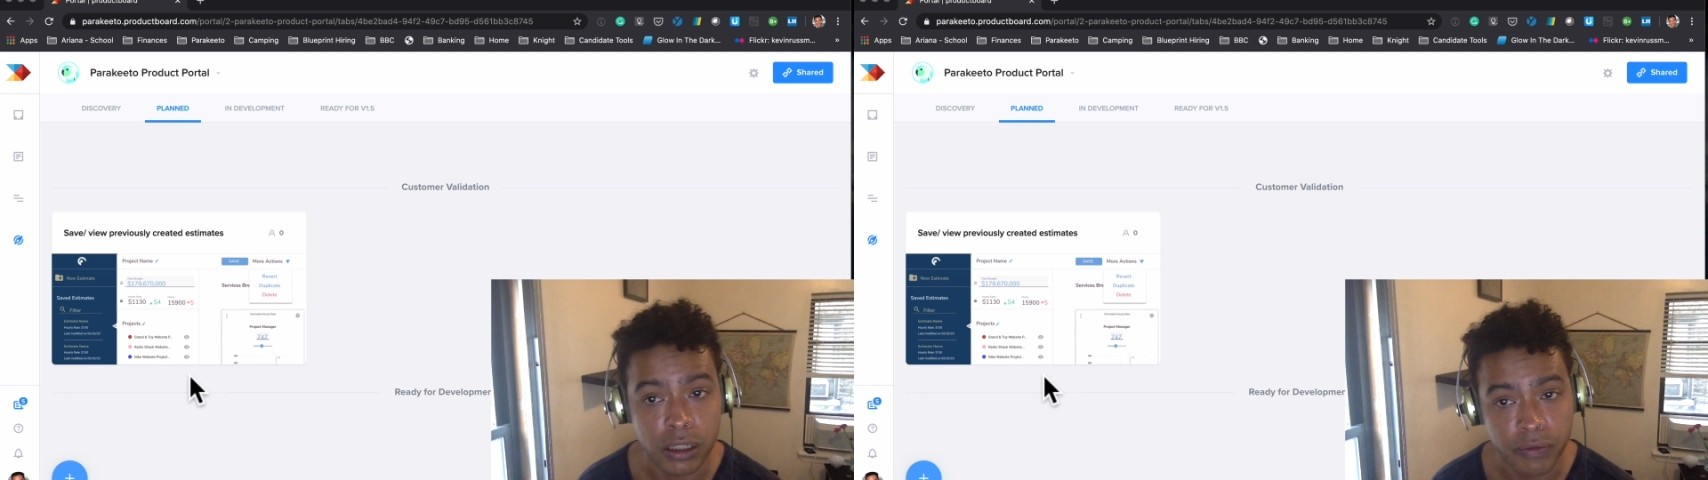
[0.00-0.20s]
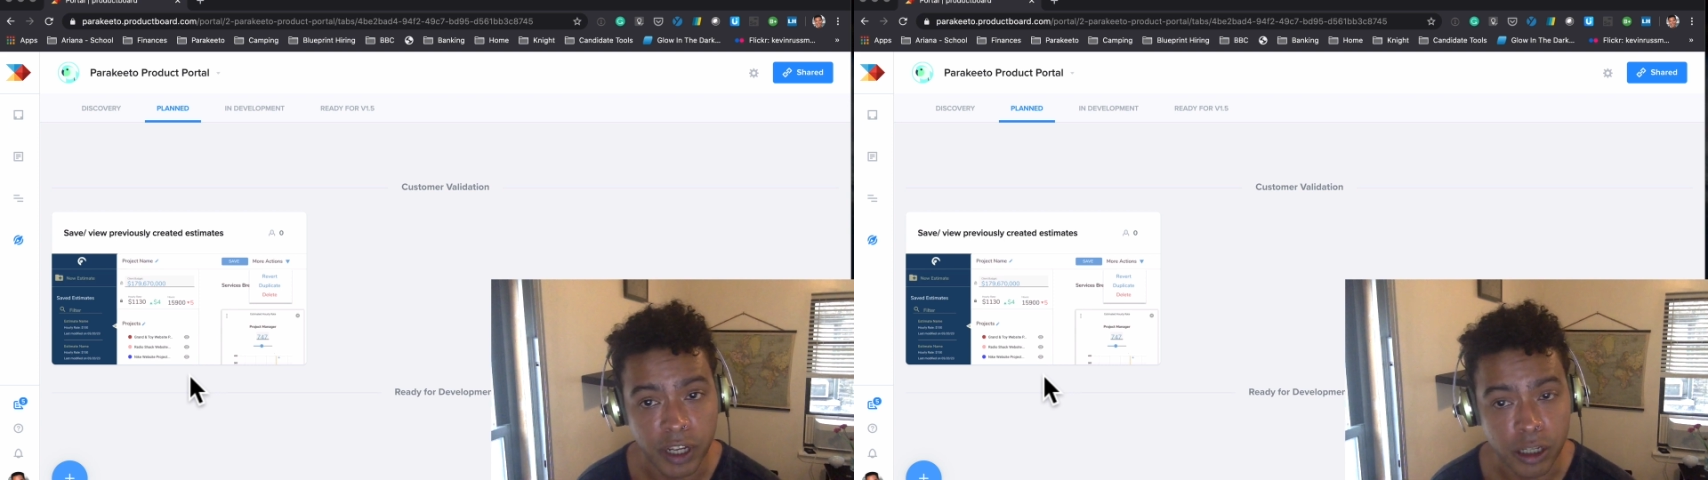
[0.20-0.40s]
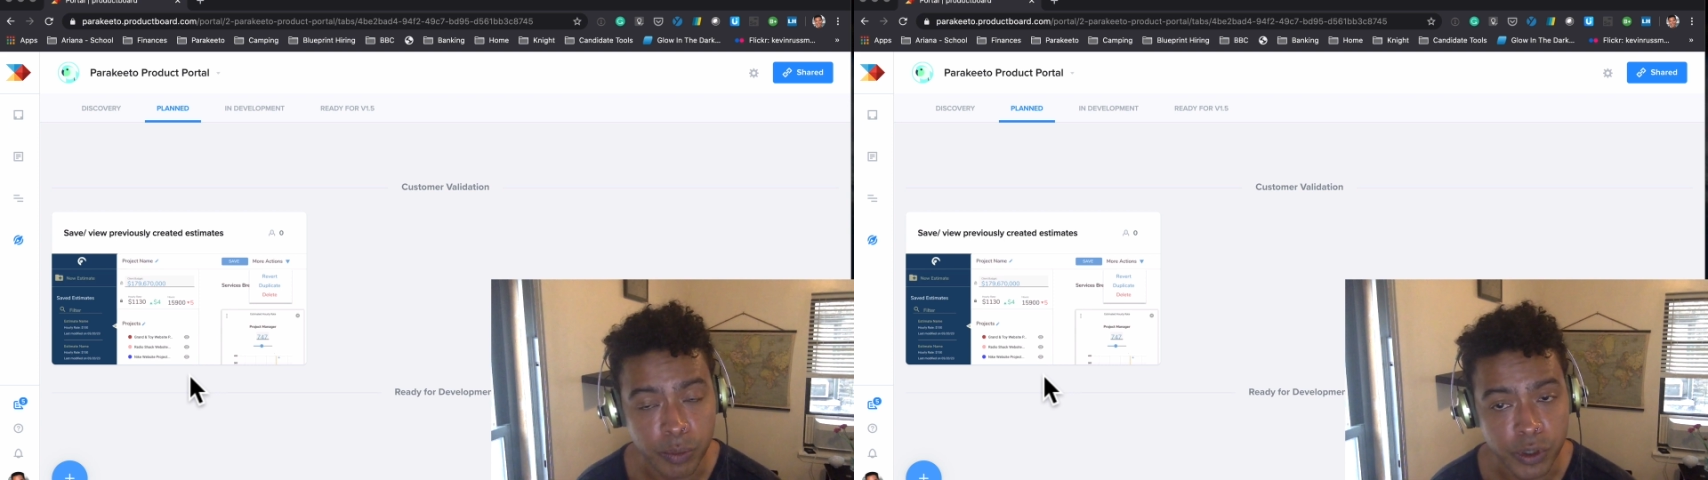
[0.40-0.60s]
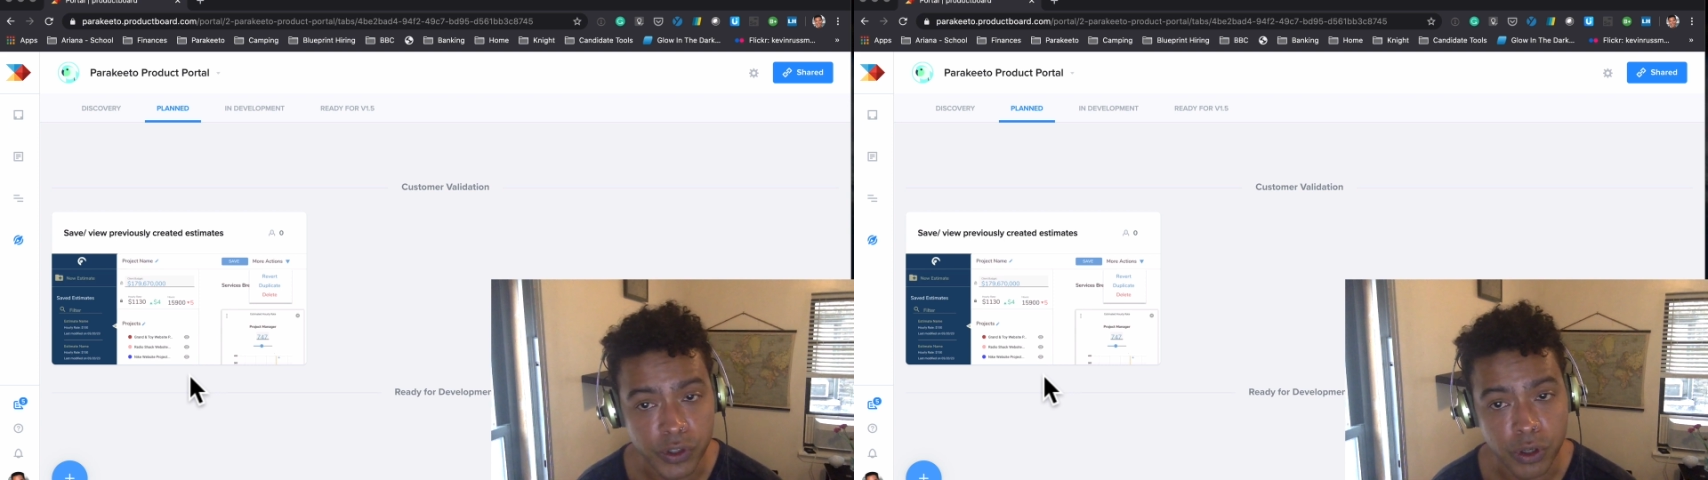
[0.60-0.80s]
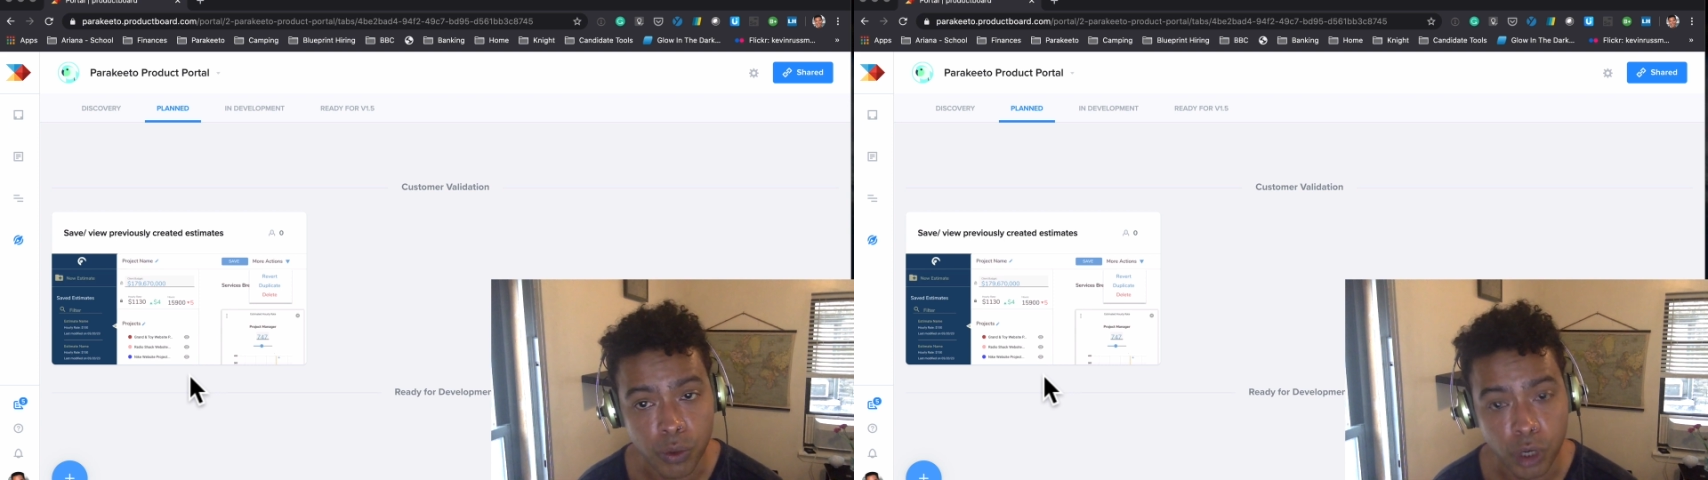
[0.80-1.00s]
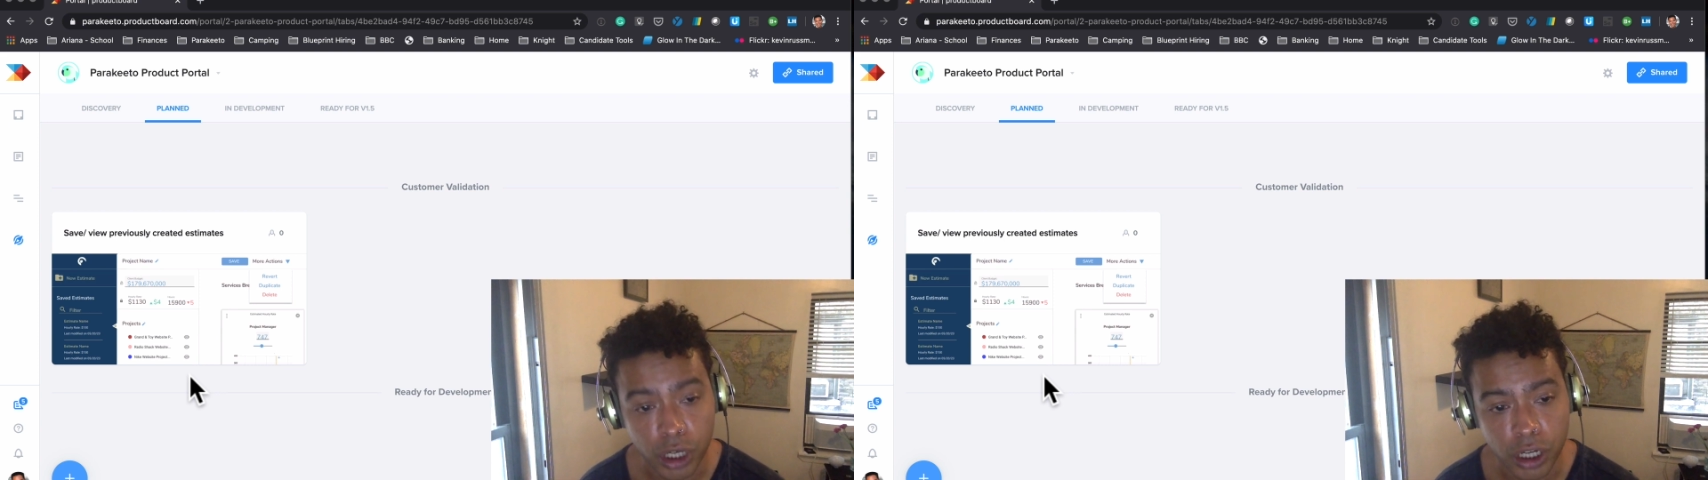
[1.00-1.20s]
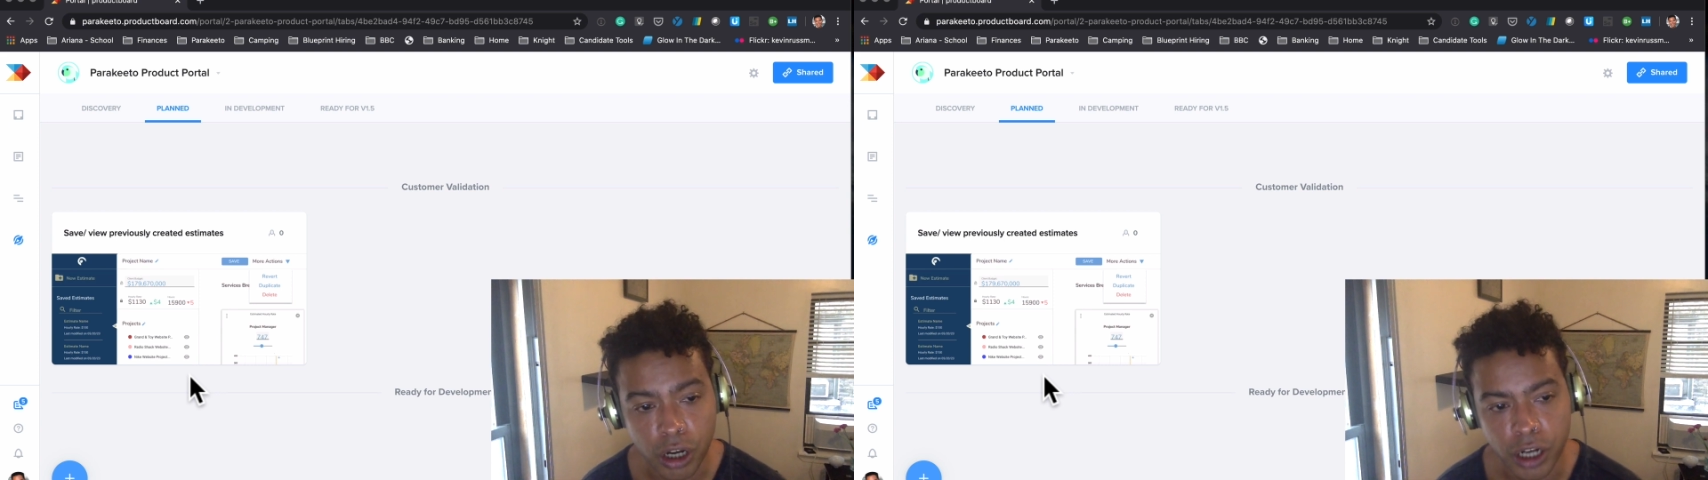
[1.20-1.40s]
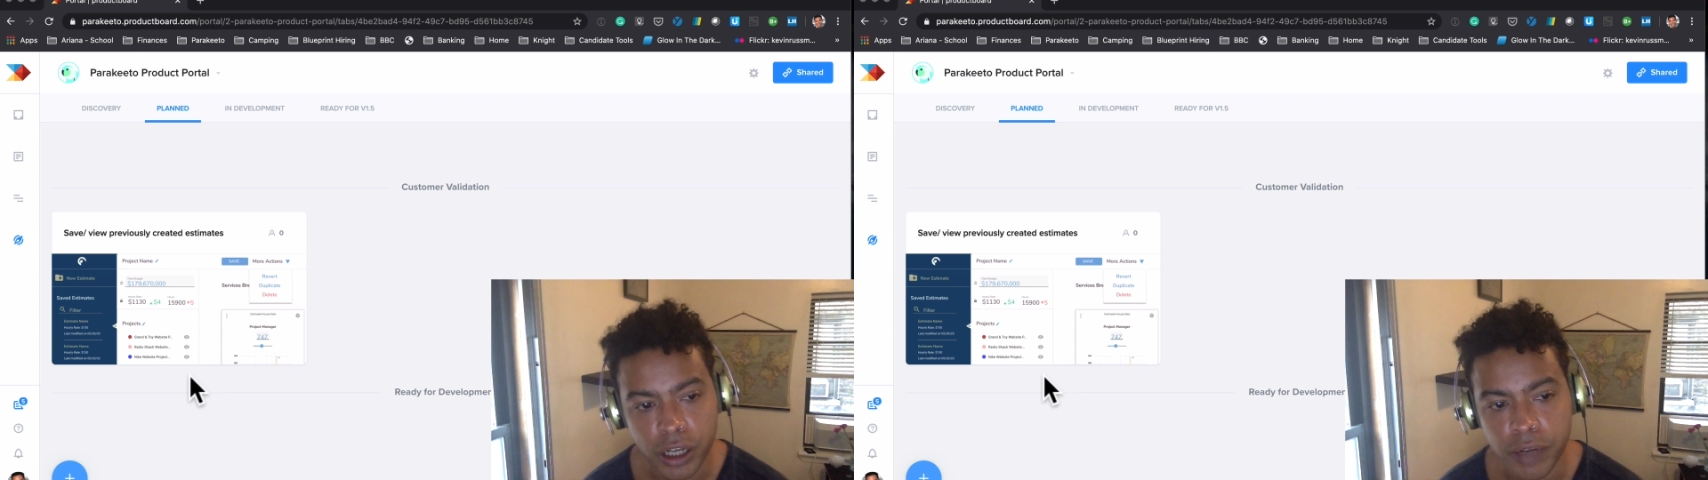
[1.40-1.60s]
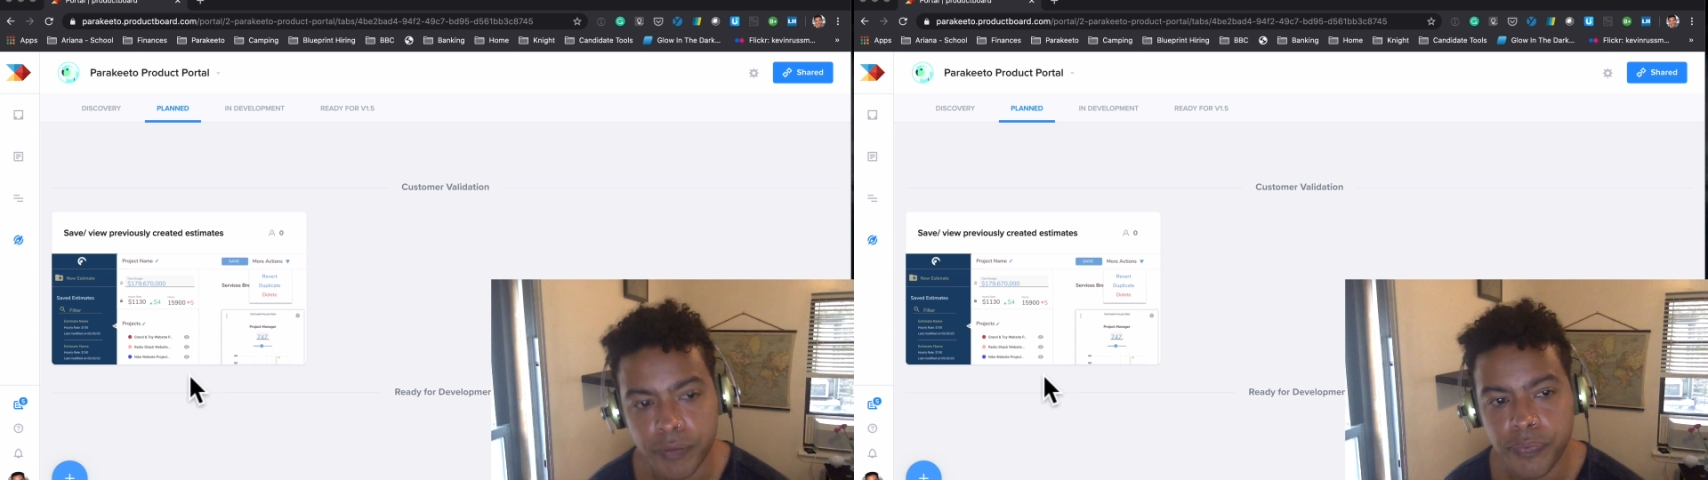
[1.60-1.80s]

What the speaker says: developers are working on it.